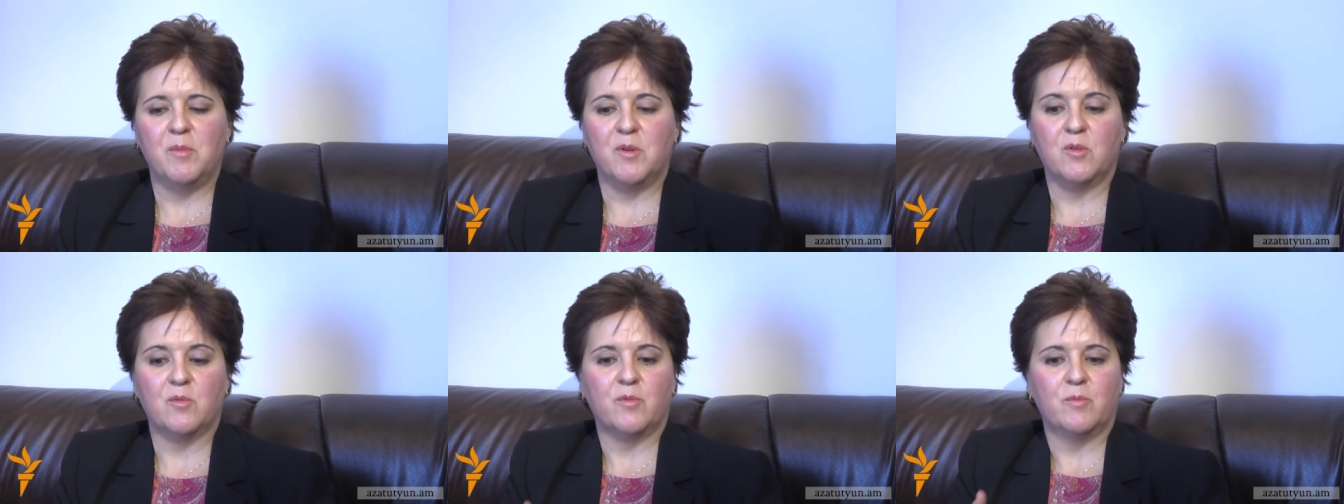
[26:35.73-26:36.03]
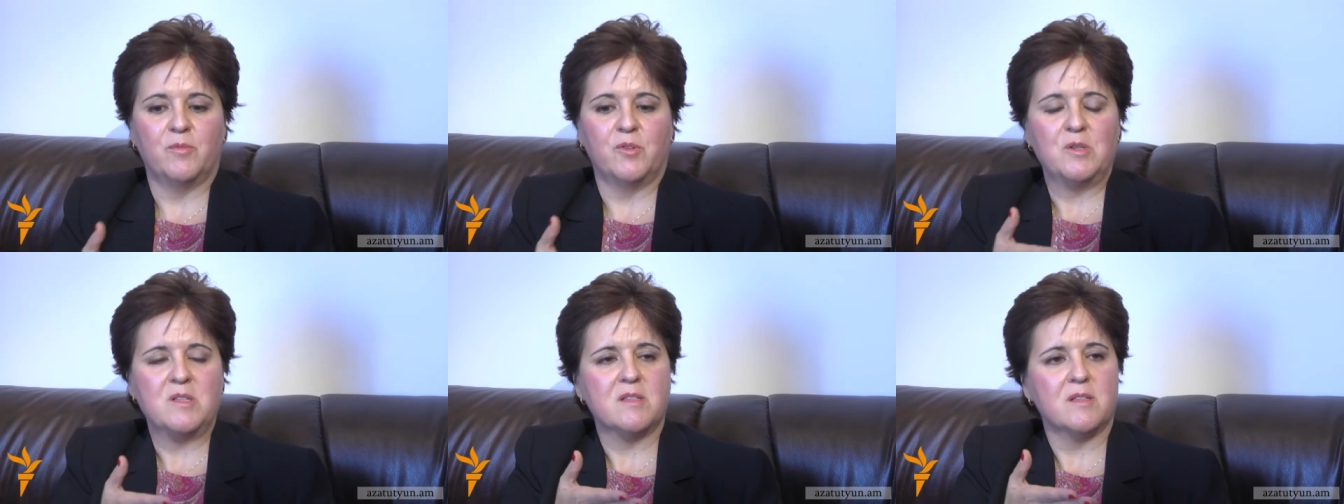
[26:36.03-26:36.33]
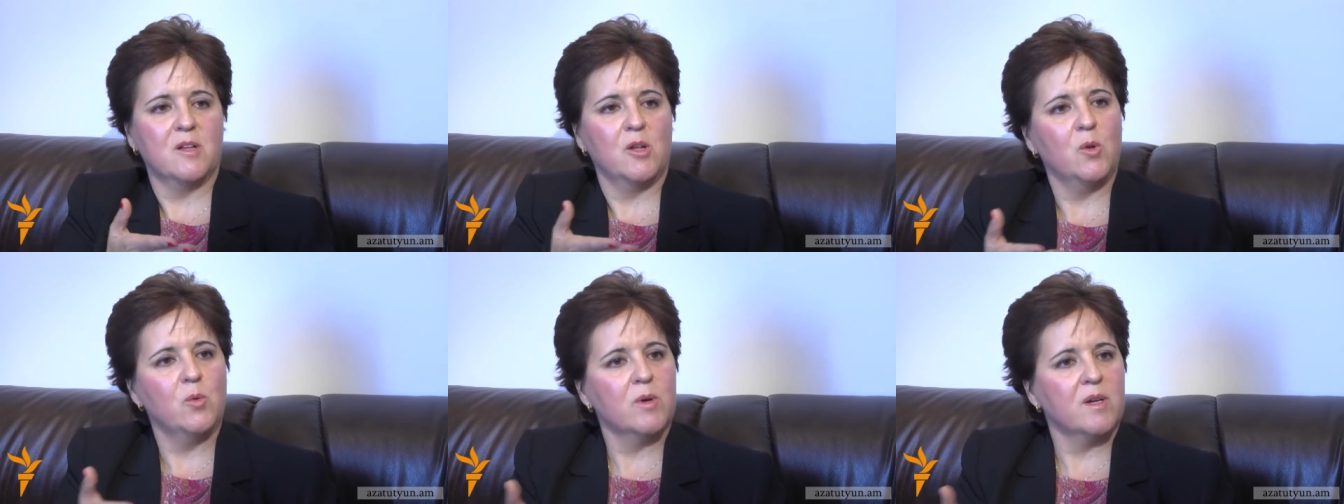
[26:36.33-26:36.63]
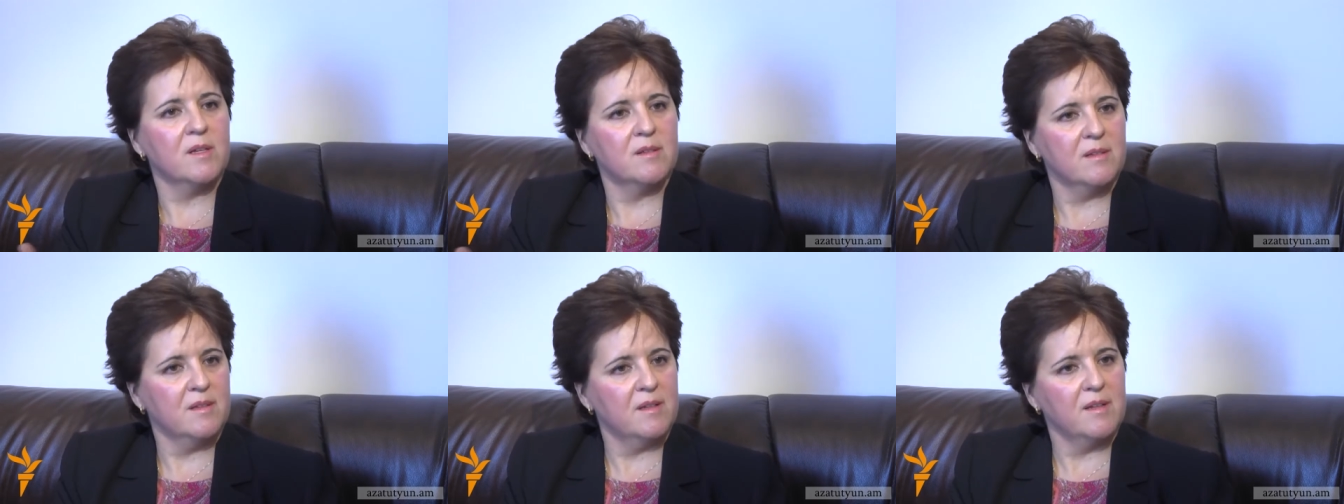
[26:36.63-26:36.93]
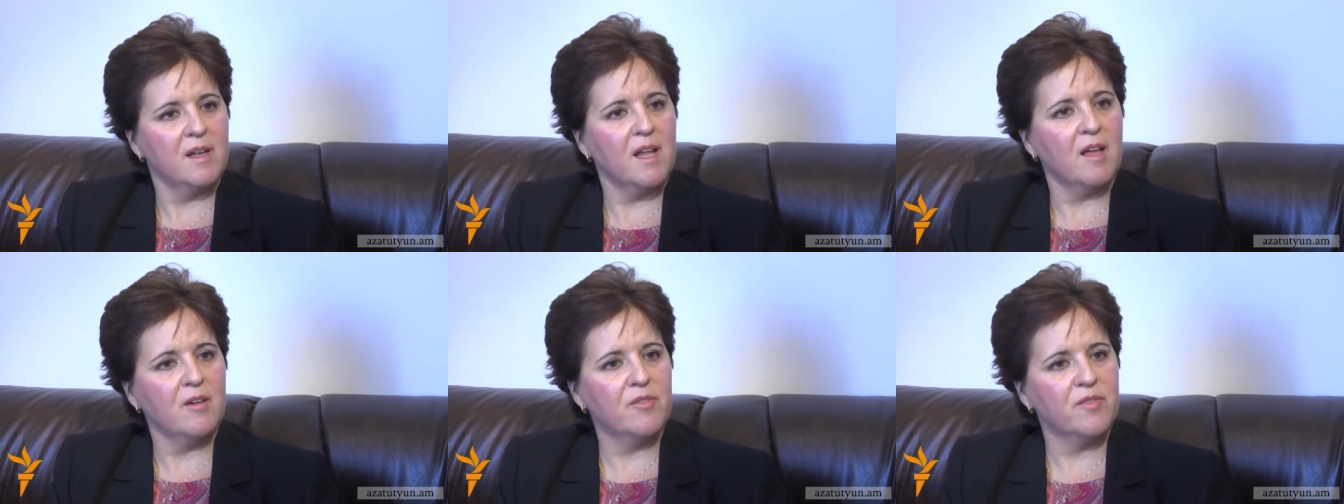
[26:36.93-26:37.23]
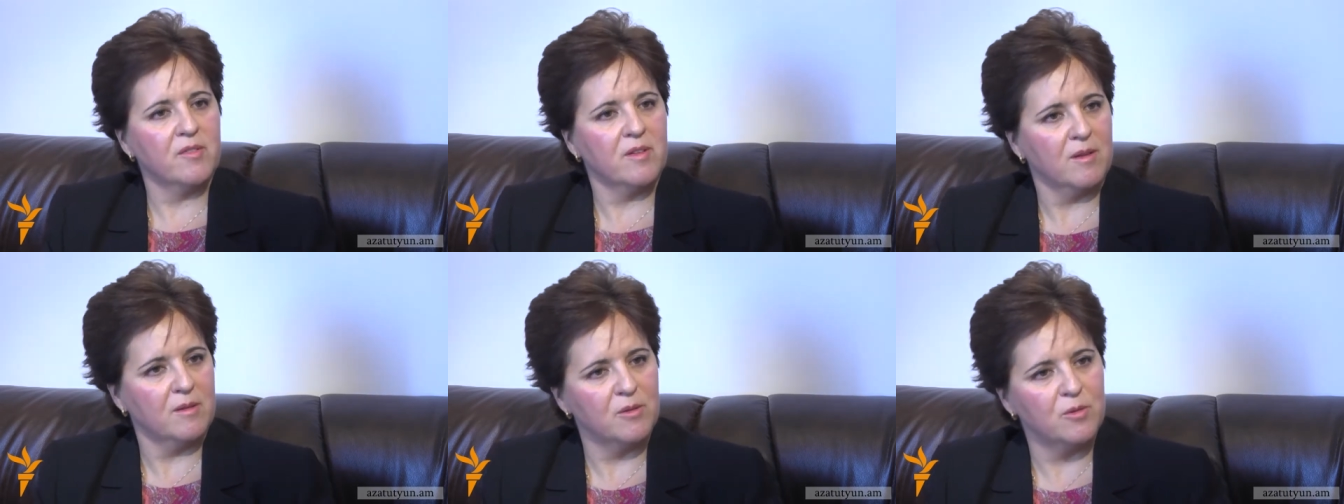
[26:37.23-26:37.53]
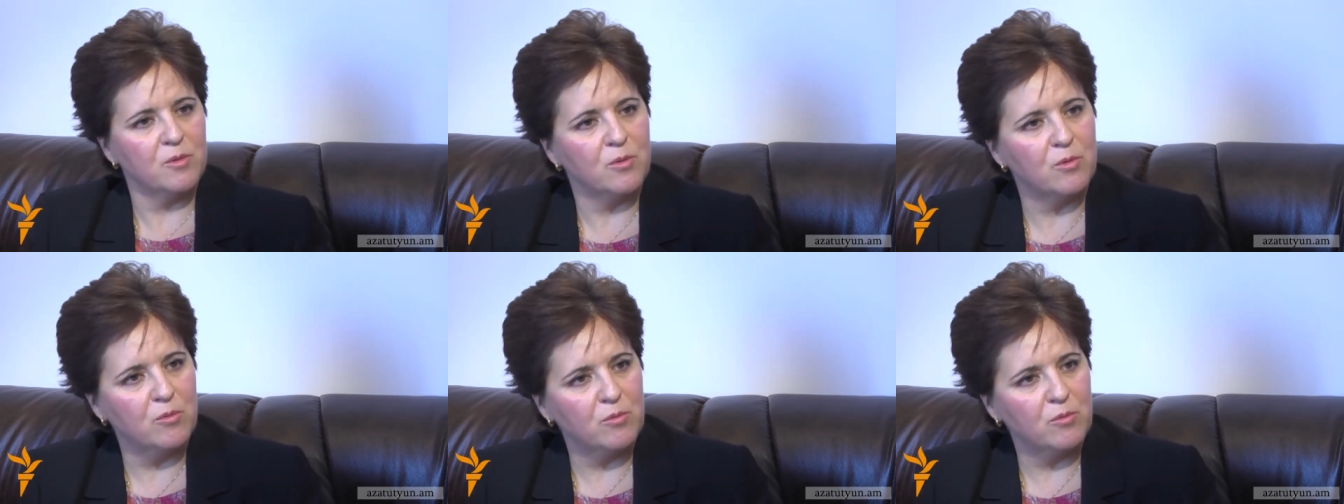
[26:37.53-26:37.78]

Because, for instance, look at the NAFTA,